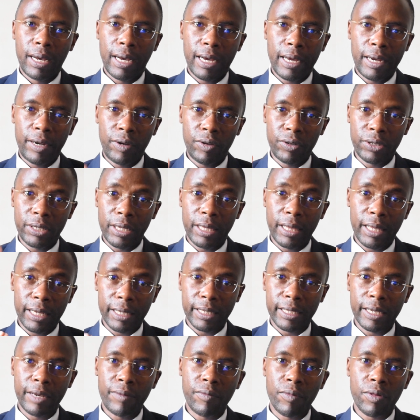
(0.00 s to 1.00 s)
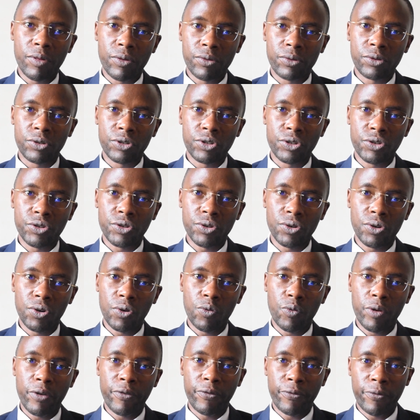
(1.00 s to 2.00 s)
and using the same
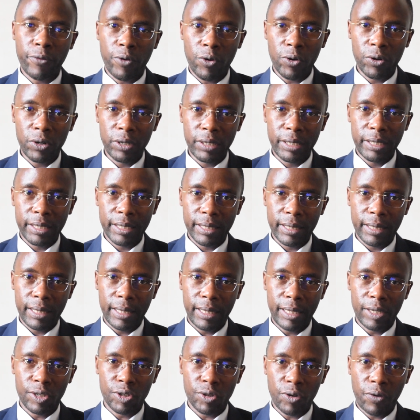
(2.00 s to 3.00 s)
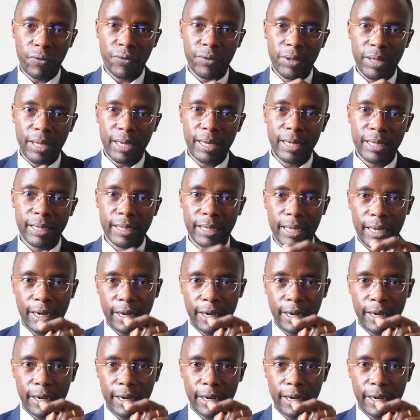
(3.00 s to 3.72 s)
straw we fold the soft lens